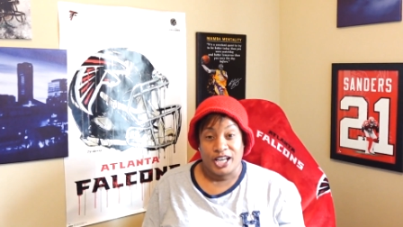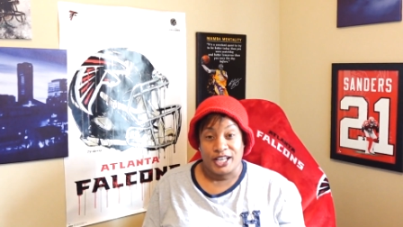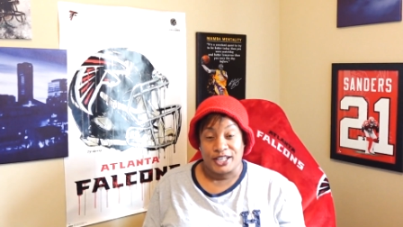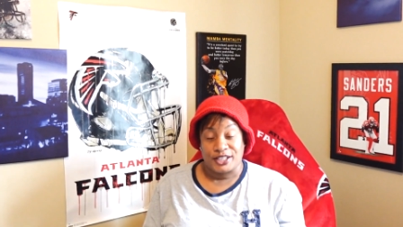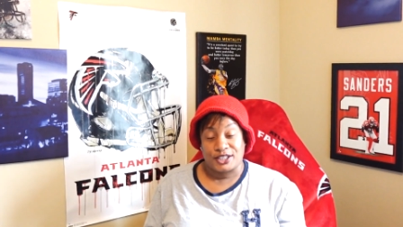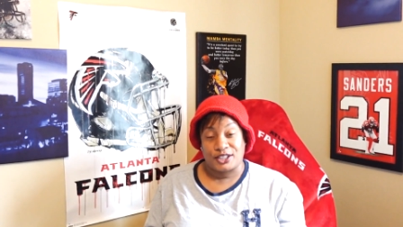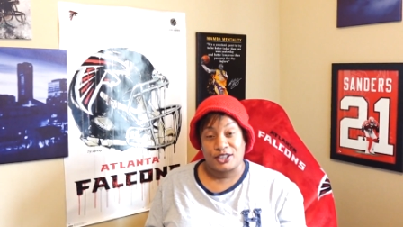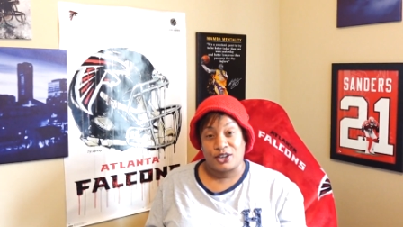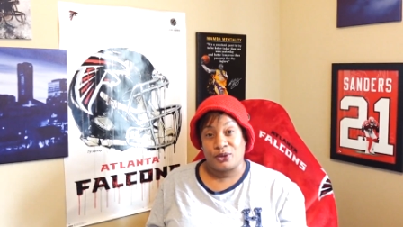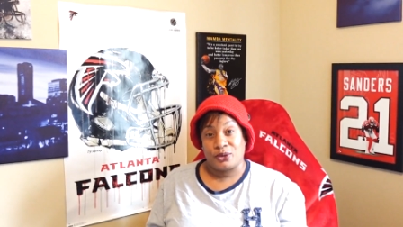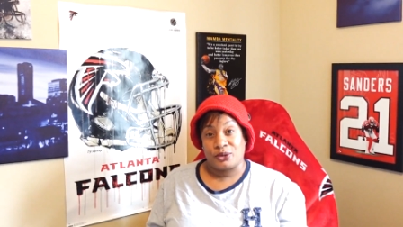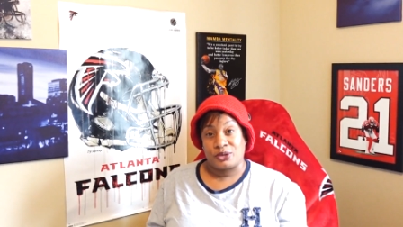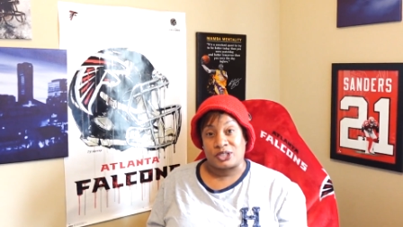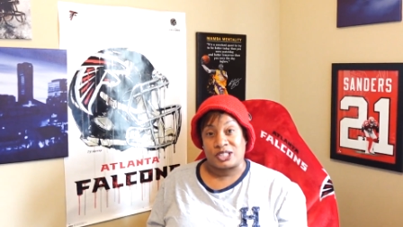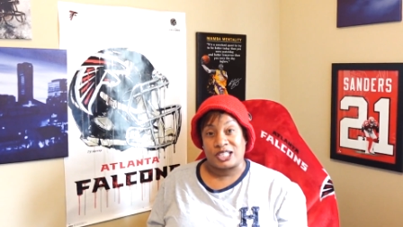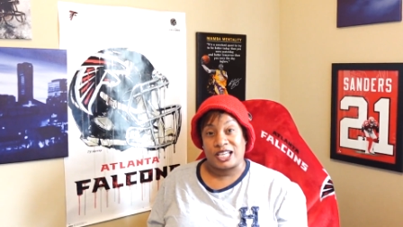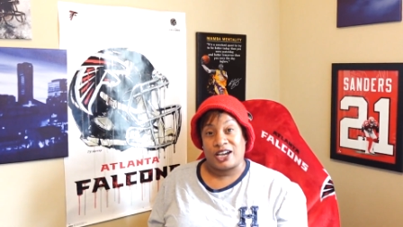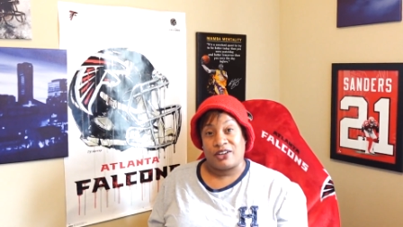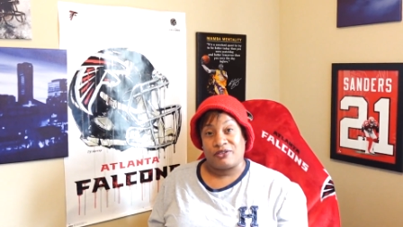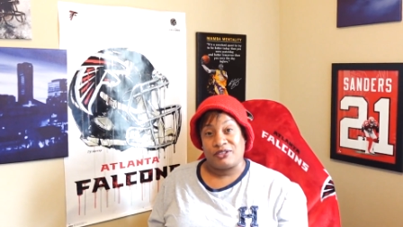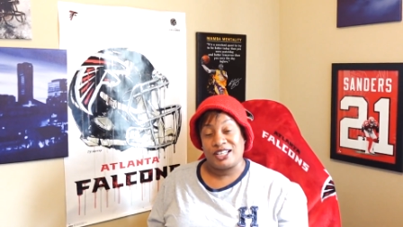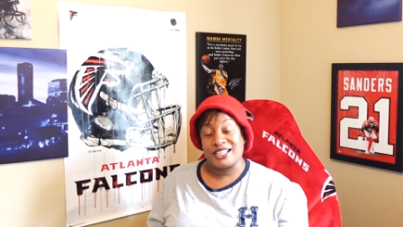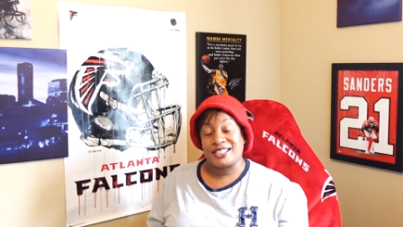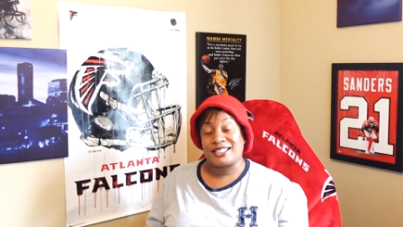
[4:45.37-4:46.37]
So
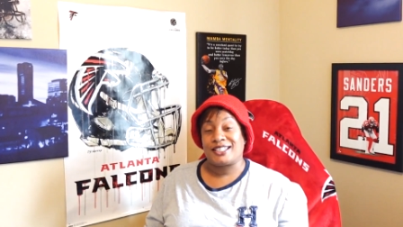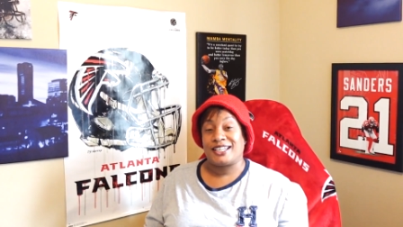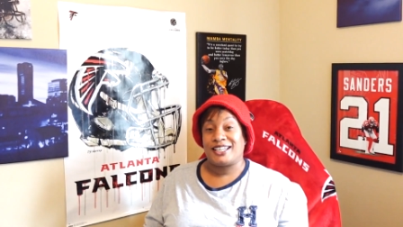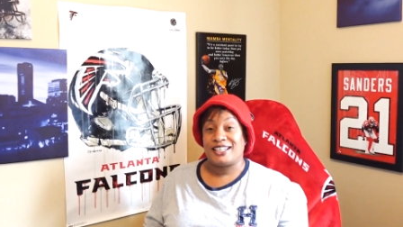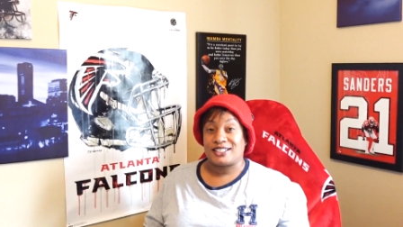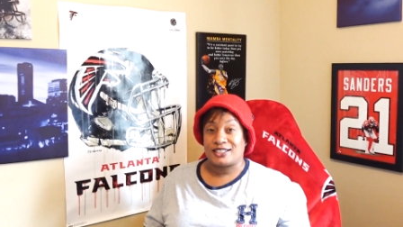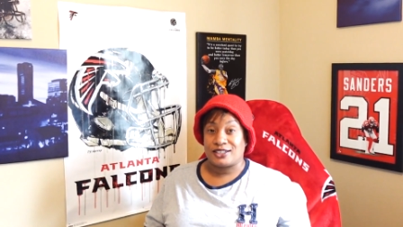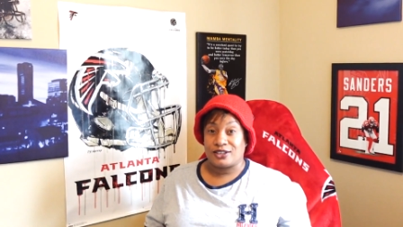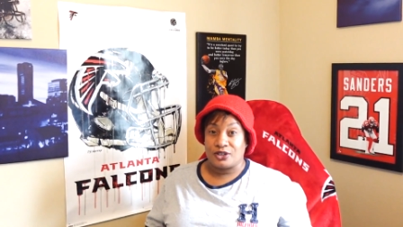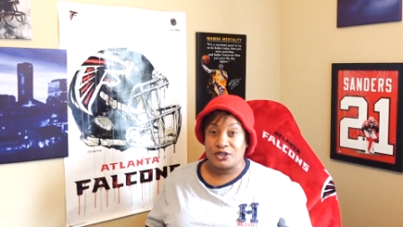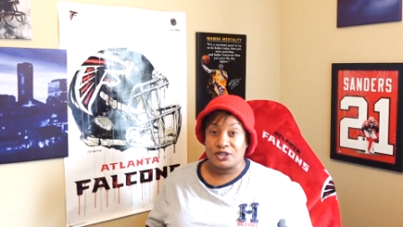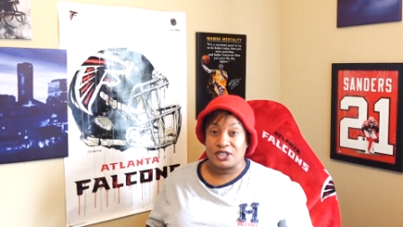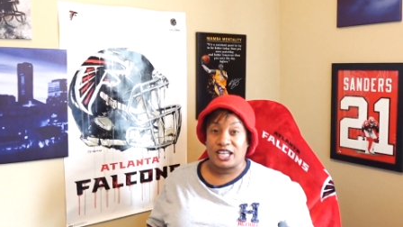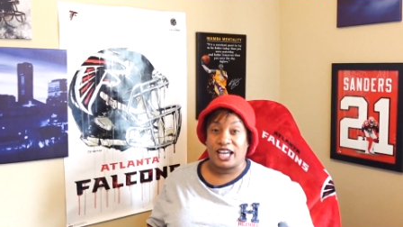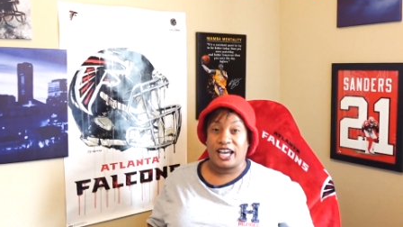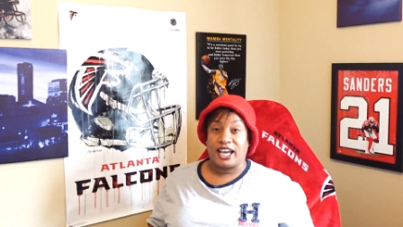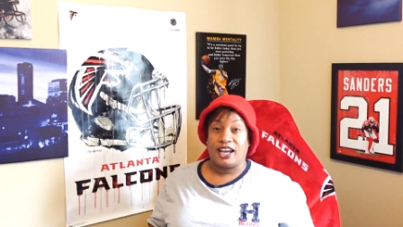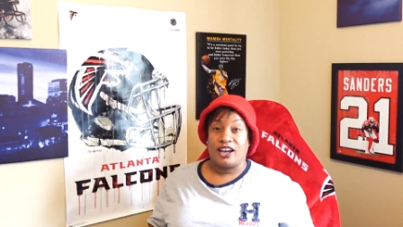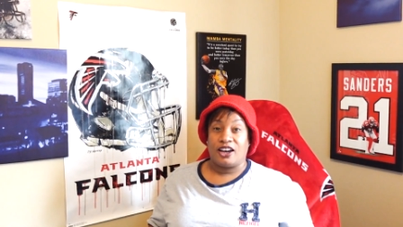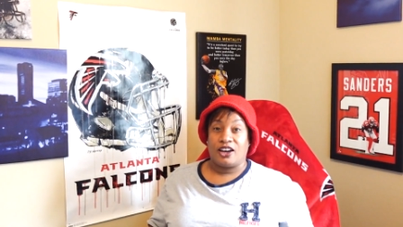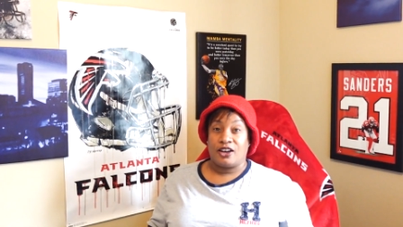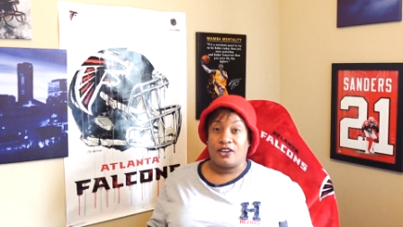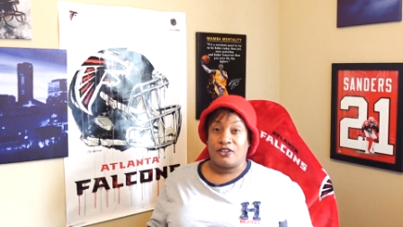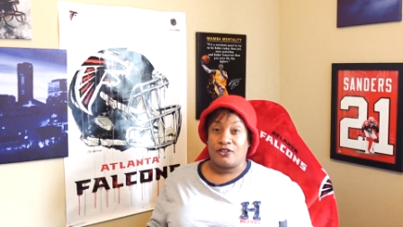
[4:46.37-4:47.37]
76ers
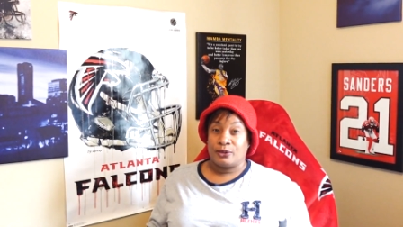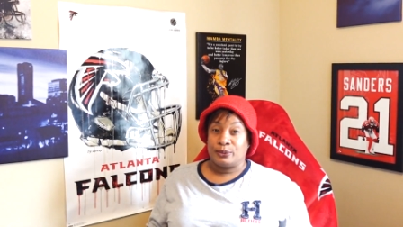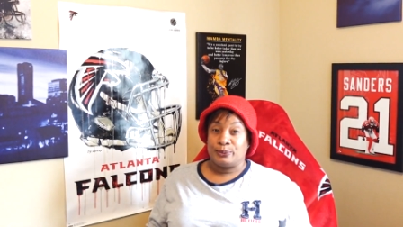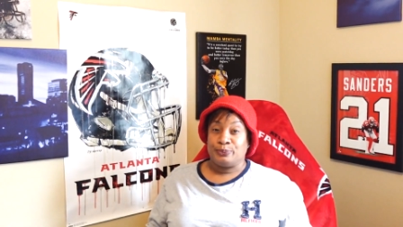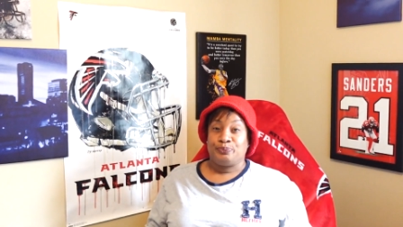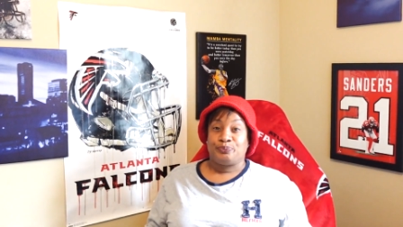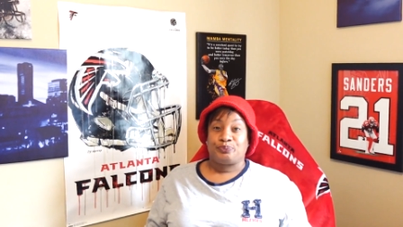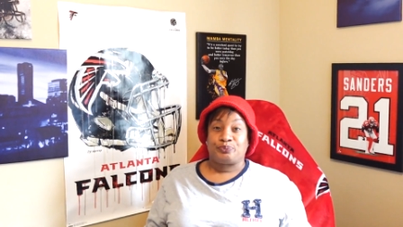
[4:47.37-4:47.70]
have,